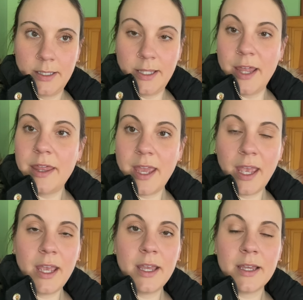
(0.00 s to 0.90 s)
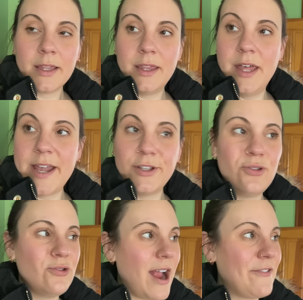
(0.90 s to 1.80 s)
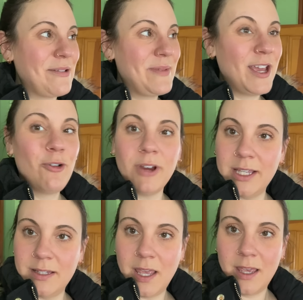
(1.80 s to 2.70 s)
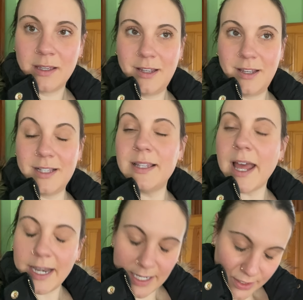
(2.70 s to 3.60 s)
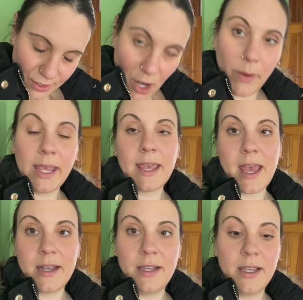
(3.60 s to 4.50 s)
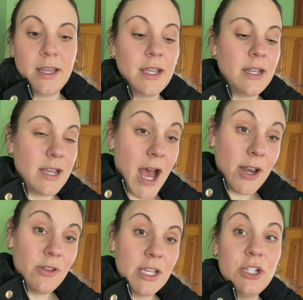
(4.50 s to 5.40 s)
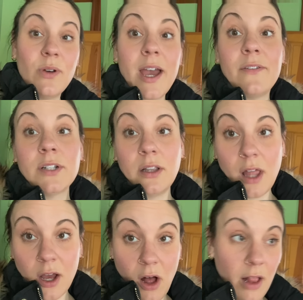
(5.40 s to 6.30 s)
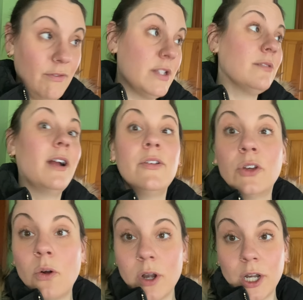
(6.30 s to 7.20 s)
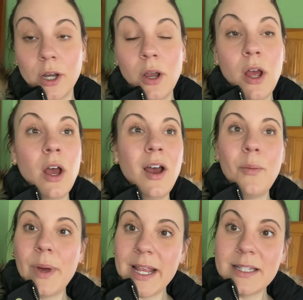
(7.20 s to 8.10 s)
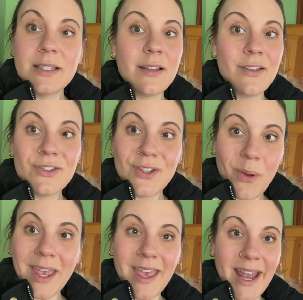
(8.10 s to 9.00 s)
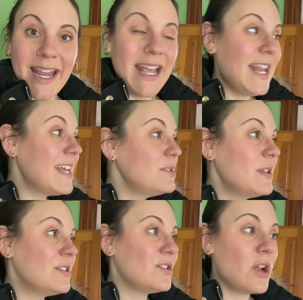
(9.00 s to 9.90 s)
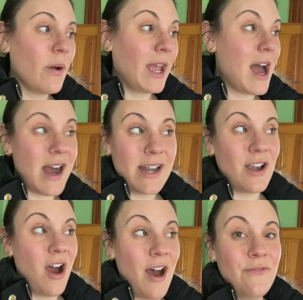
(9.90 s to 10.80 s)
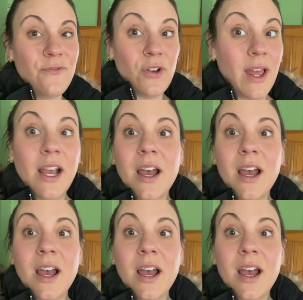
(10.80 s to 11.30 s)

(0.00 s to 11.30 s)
The thing that is driving me crazy is that it is snowing again. Not only do I have to lug all of this around the corner, but it's snowing again. It has been snowing on and off for like